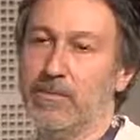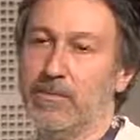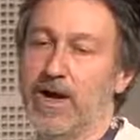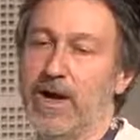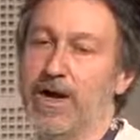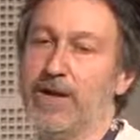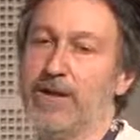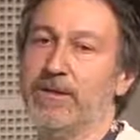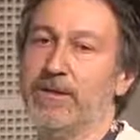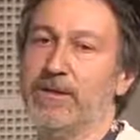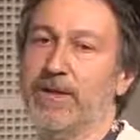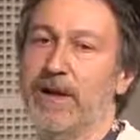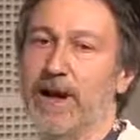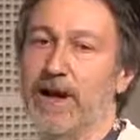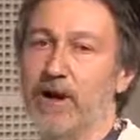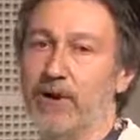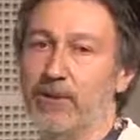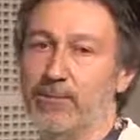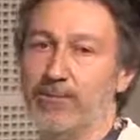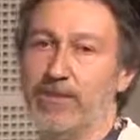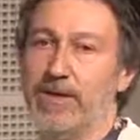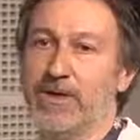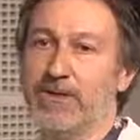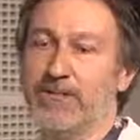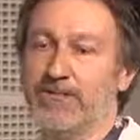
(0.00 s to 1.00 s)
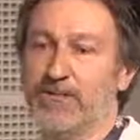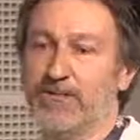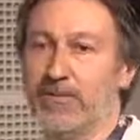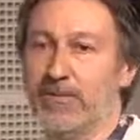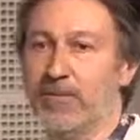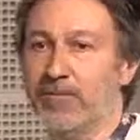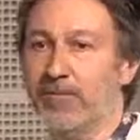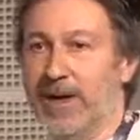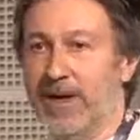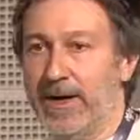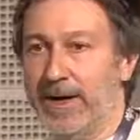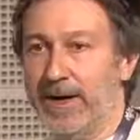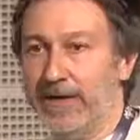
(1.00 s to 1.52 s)
I doubt that
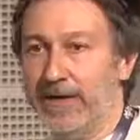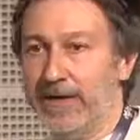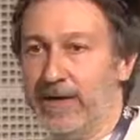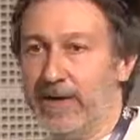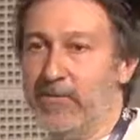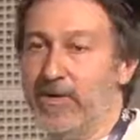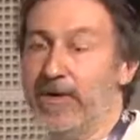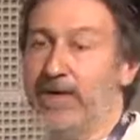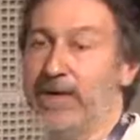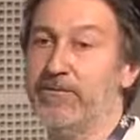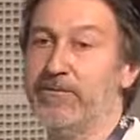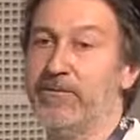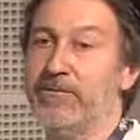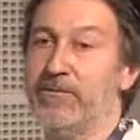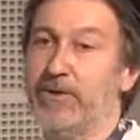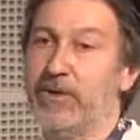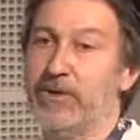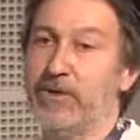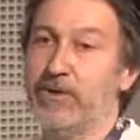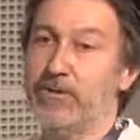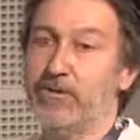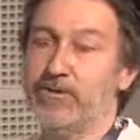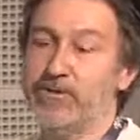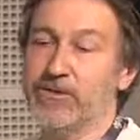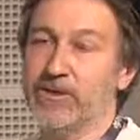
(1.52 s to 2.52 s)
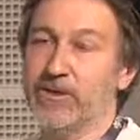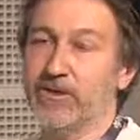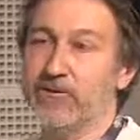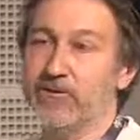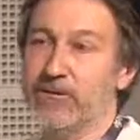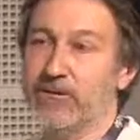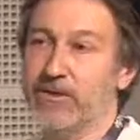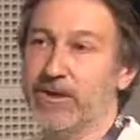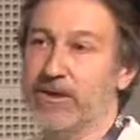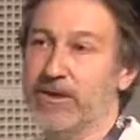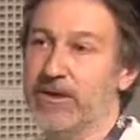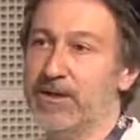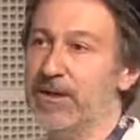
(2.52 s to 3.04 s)
for malaria we can think of
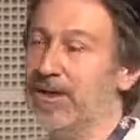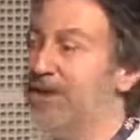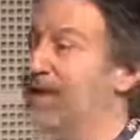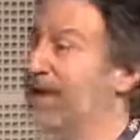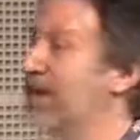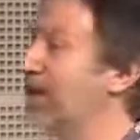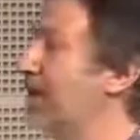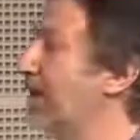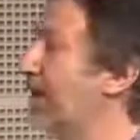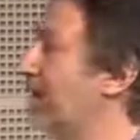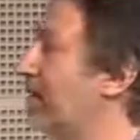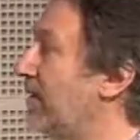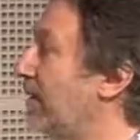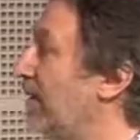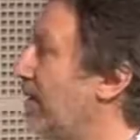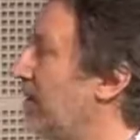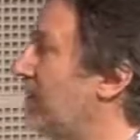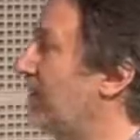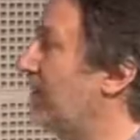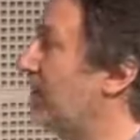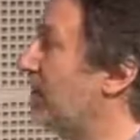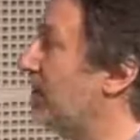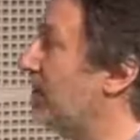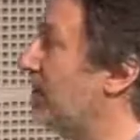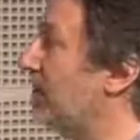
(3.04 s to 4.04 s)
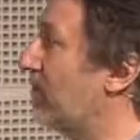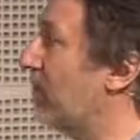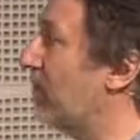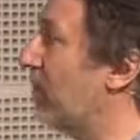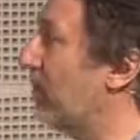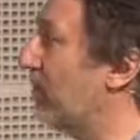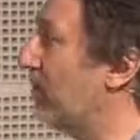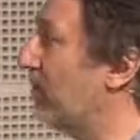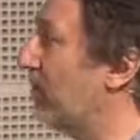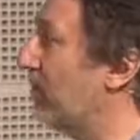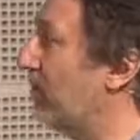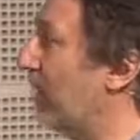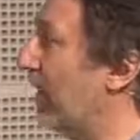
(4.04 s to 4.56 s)
something that it's
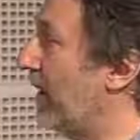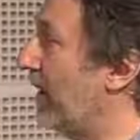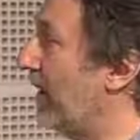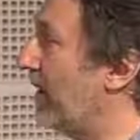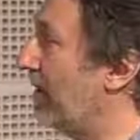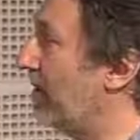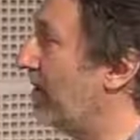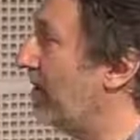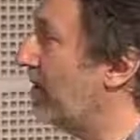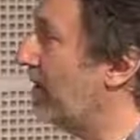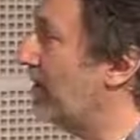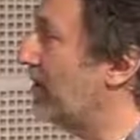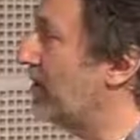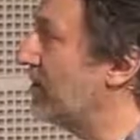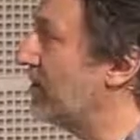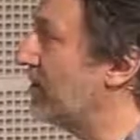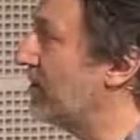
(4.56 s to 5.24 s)
more complicated than